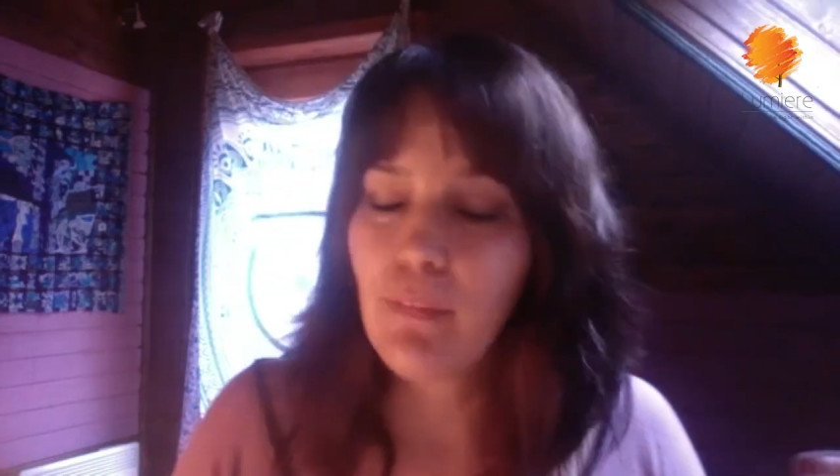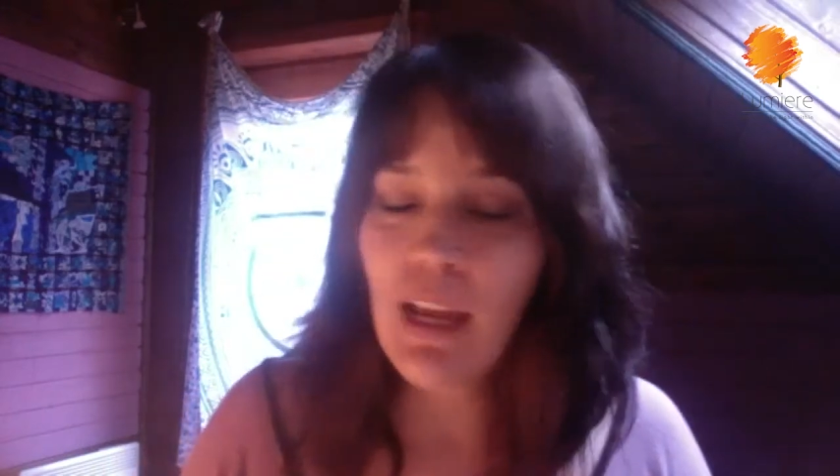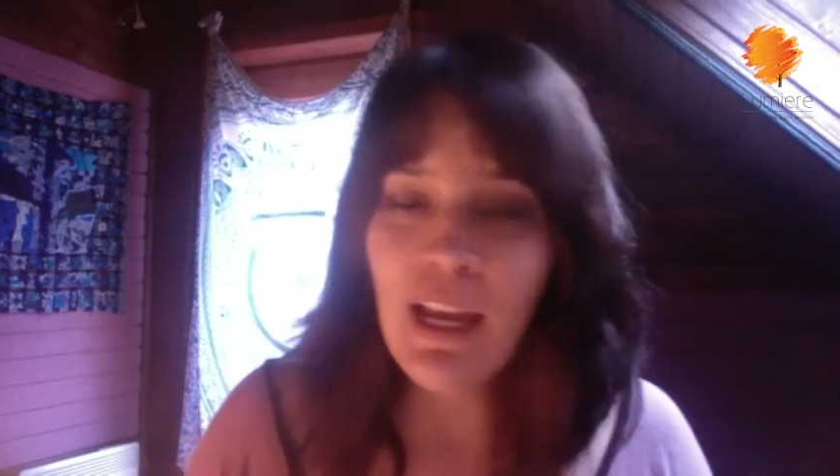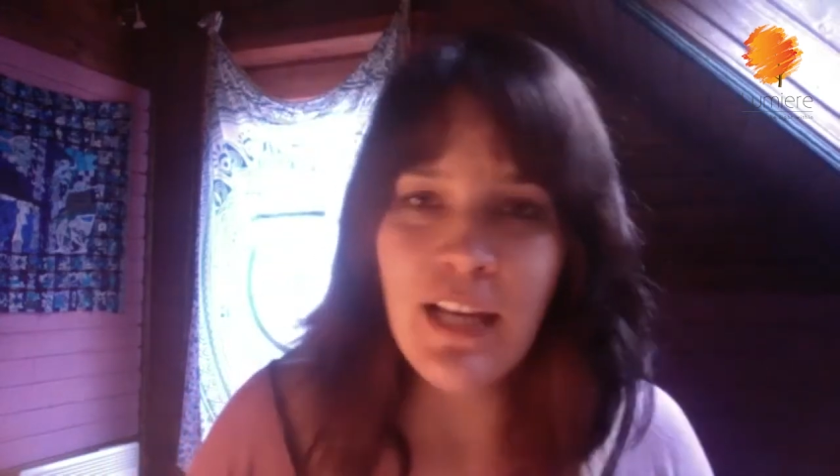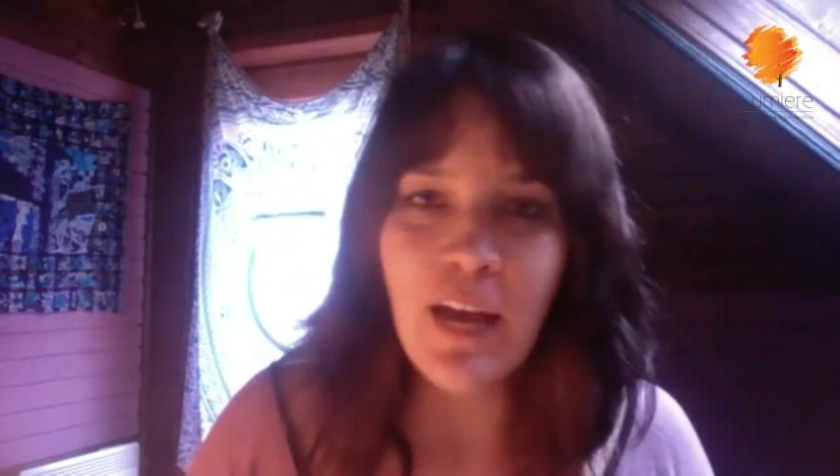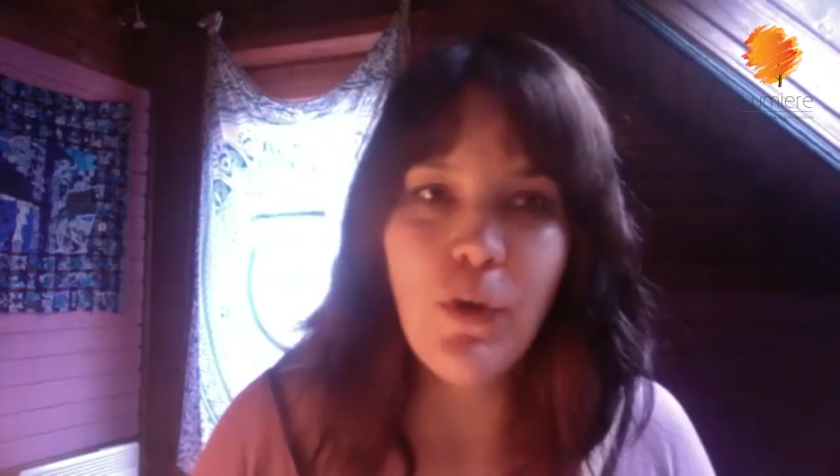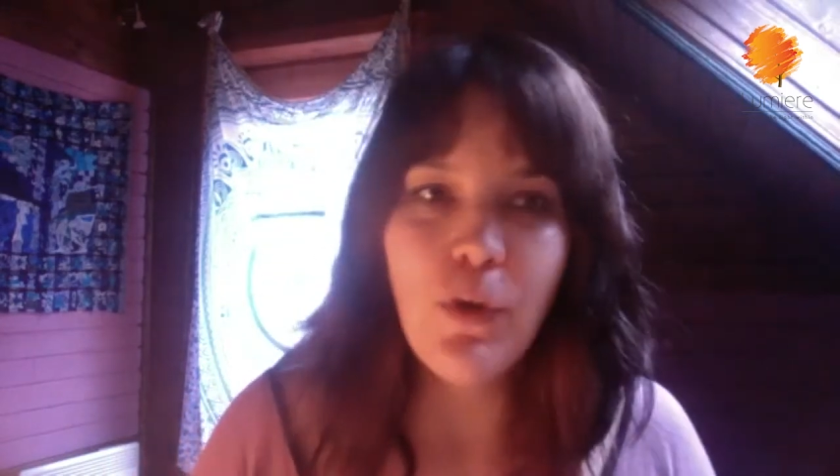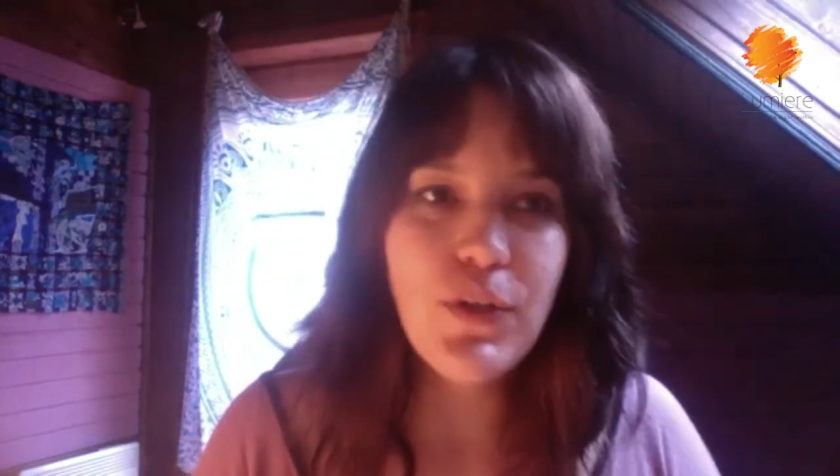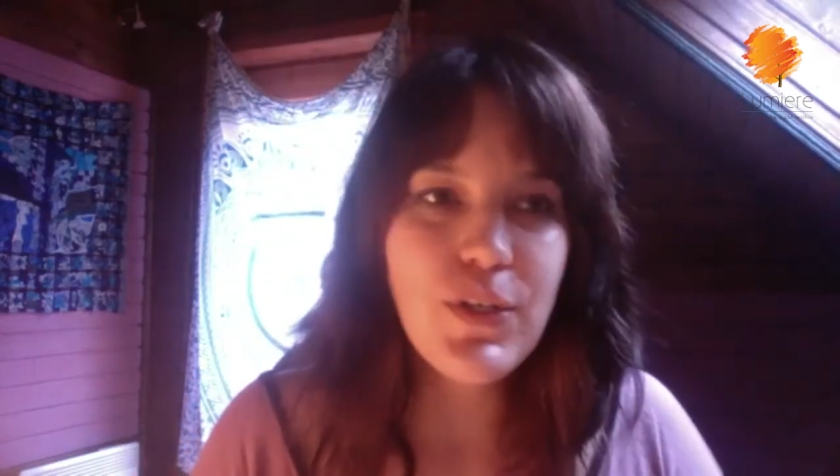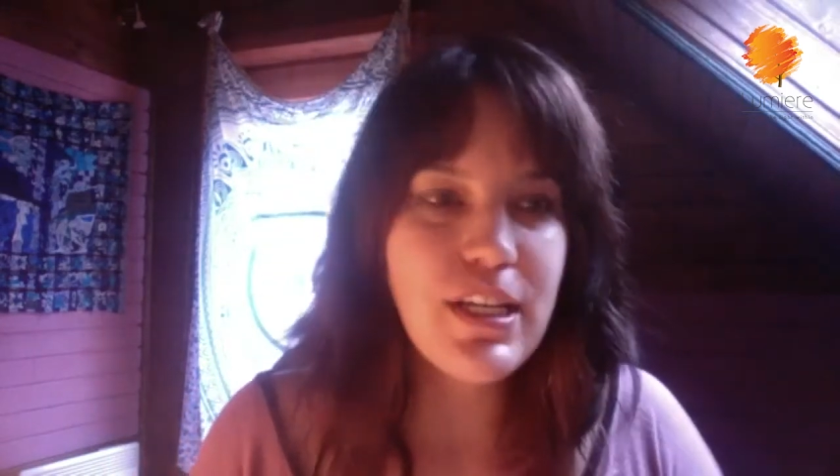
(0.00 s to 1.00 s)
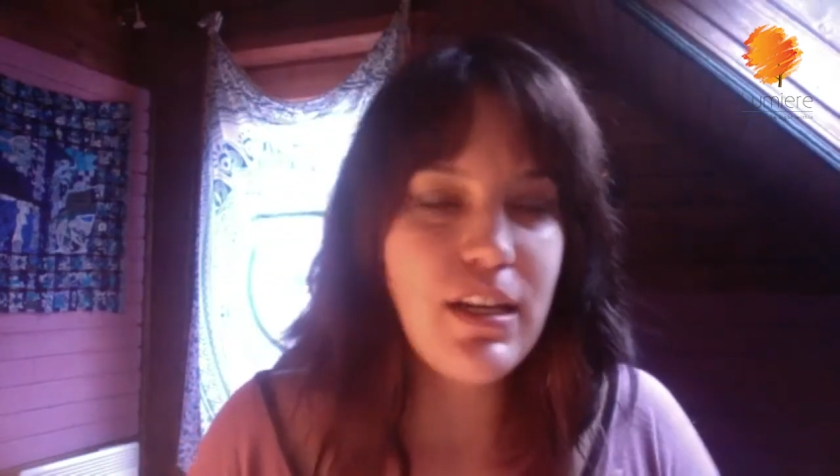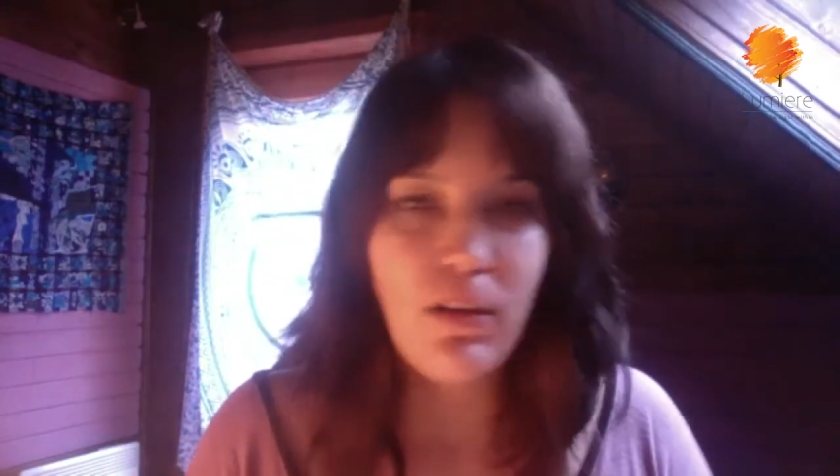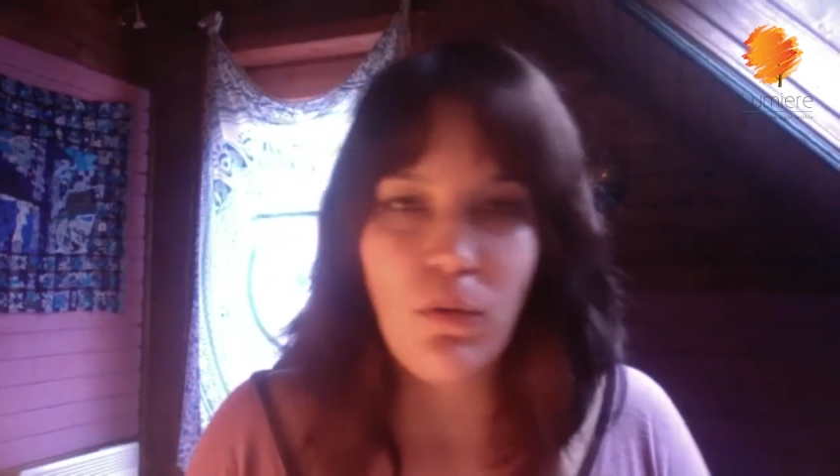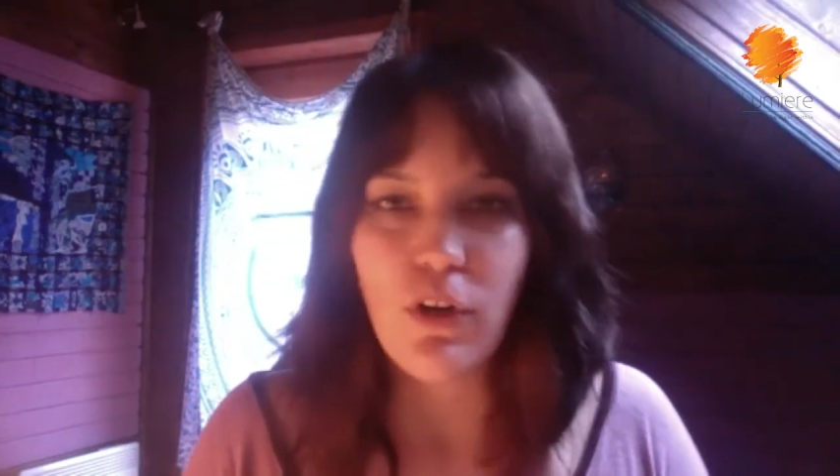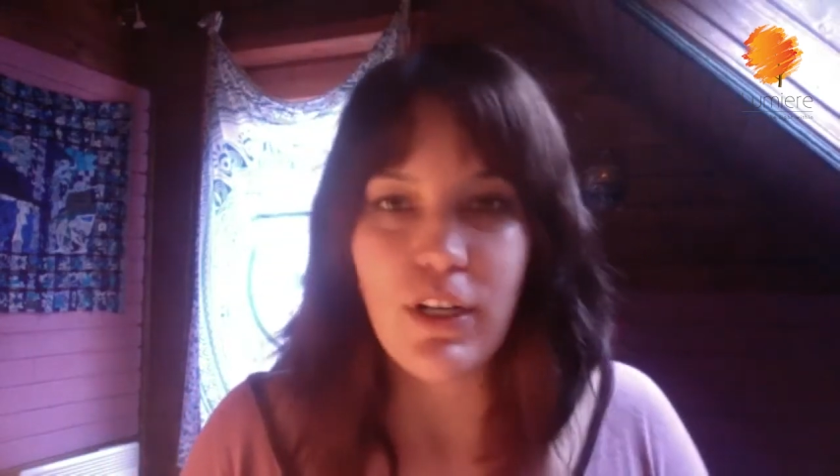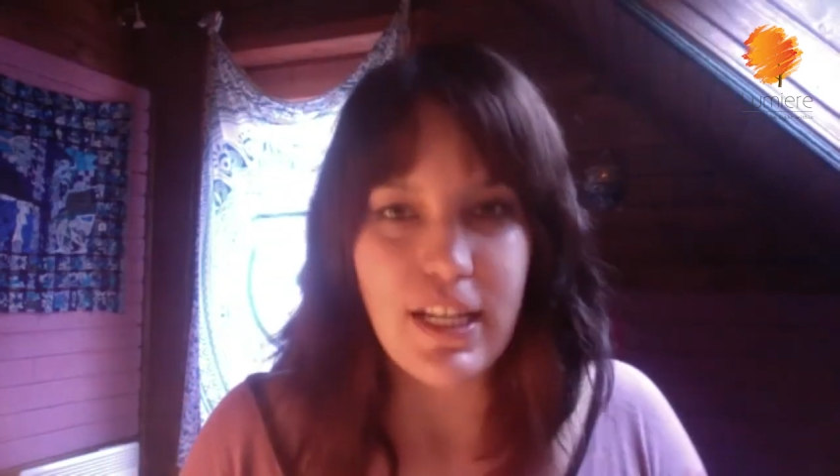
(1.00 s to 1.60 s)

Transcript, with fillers: and, and what you see on the word